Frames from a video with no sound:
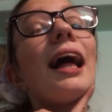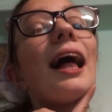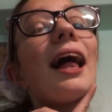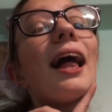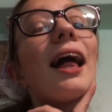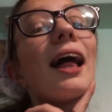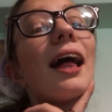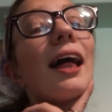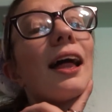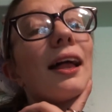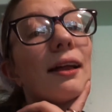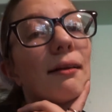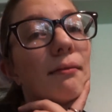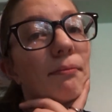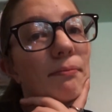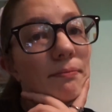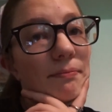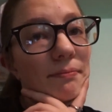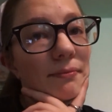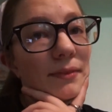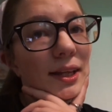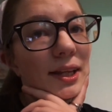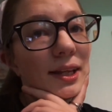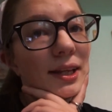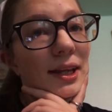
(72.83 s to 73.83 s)

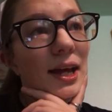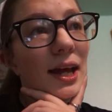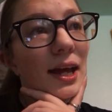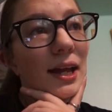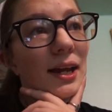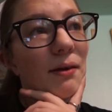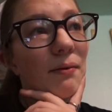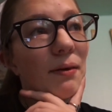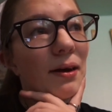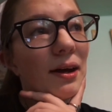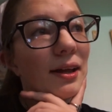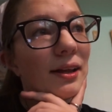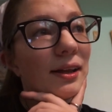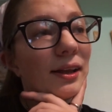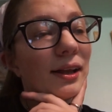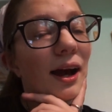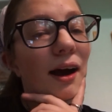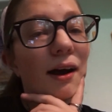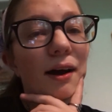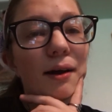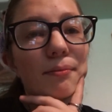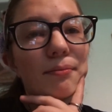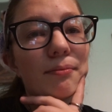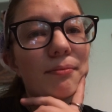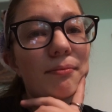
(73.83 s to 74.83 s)
anyways,
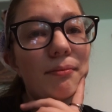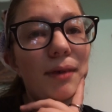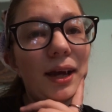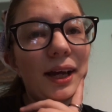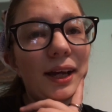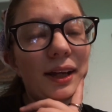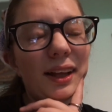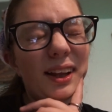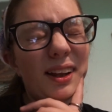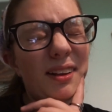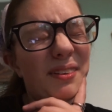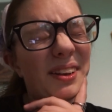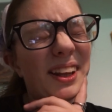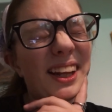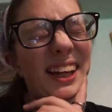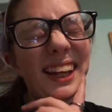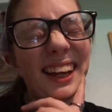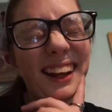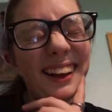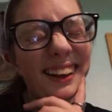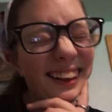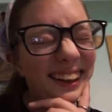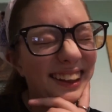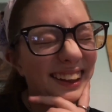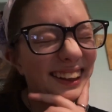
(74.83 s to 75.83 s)
now I'm making something
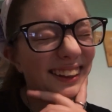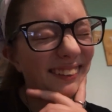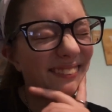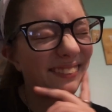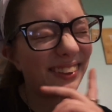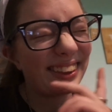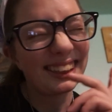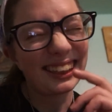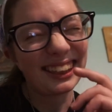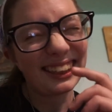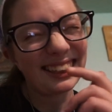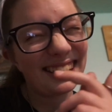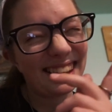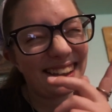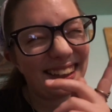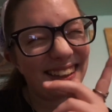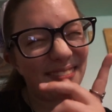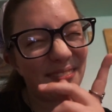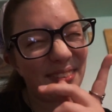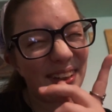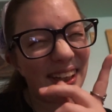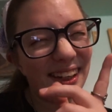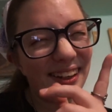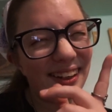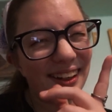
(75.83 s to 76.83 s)
else, which I
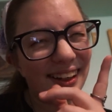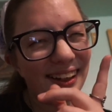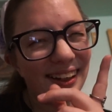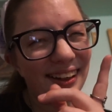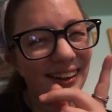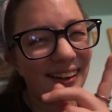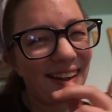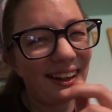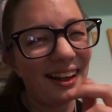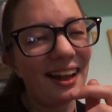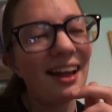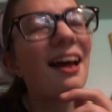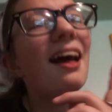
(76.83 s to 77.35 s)
shouldn't be doing,